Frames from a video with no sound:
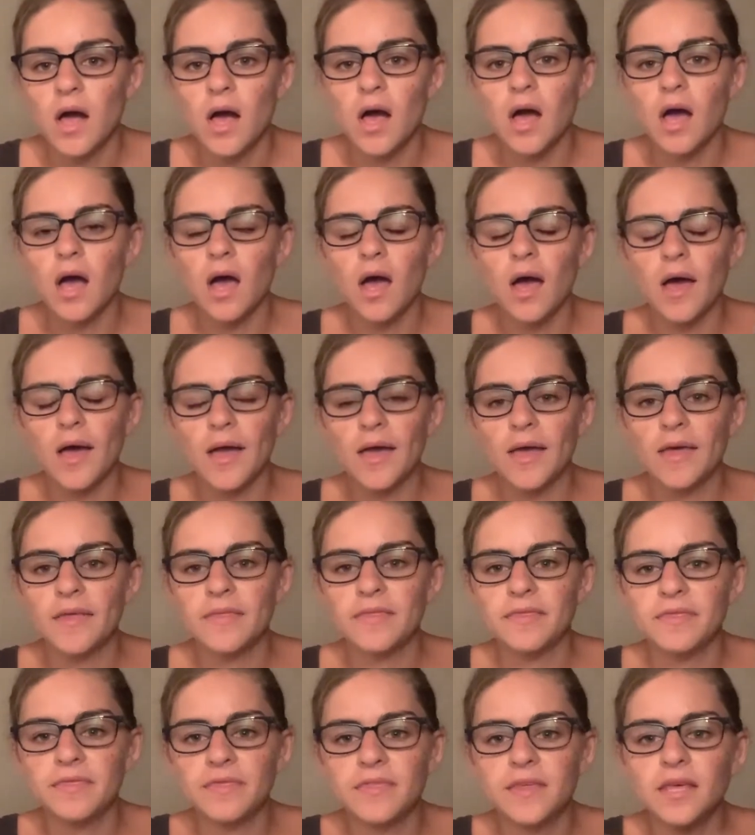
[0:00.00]
I
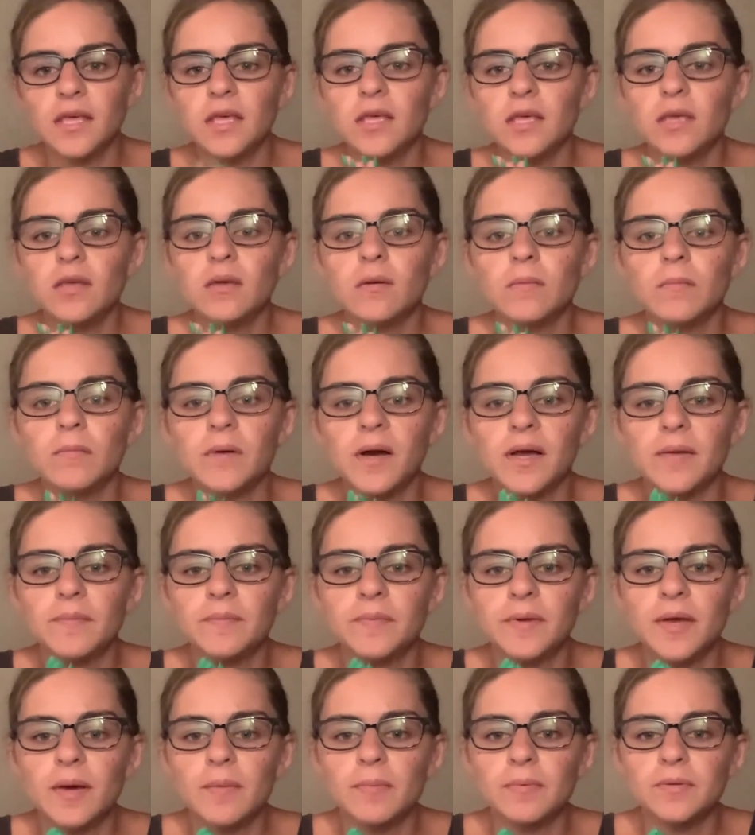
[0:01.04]
think you might
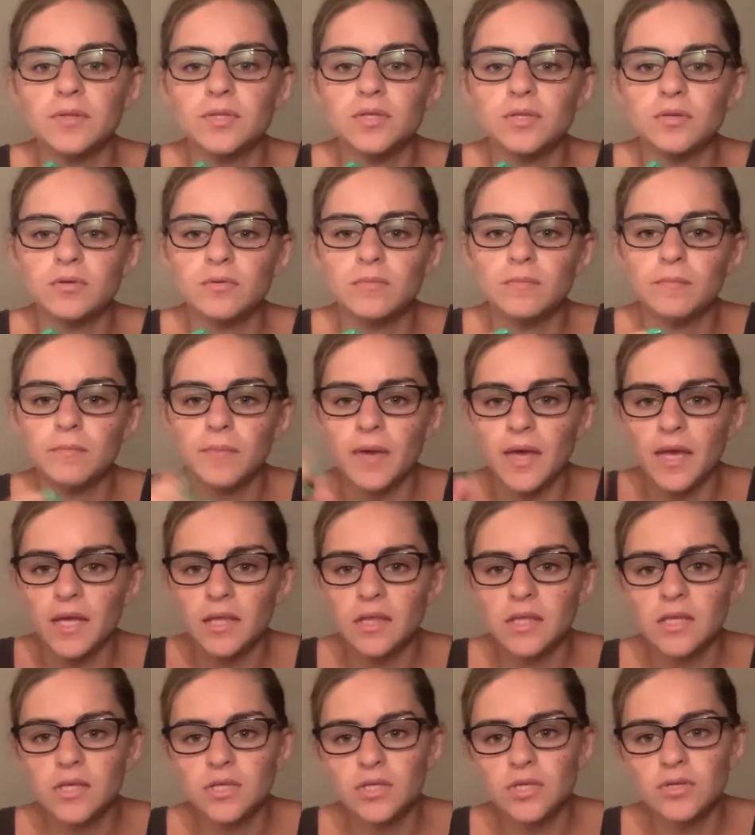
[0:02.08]
be able to make
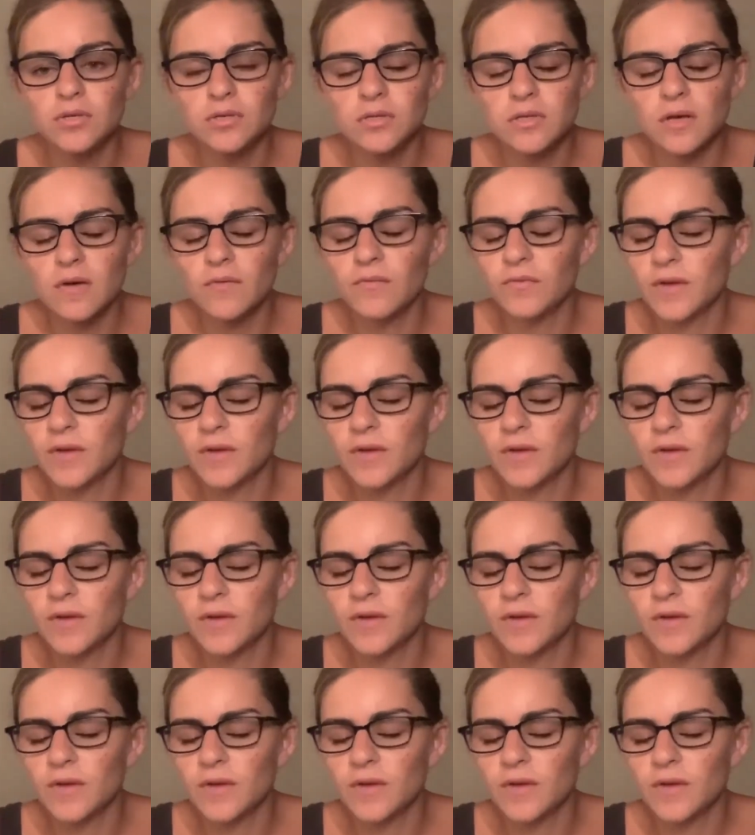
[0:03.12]
these yourself.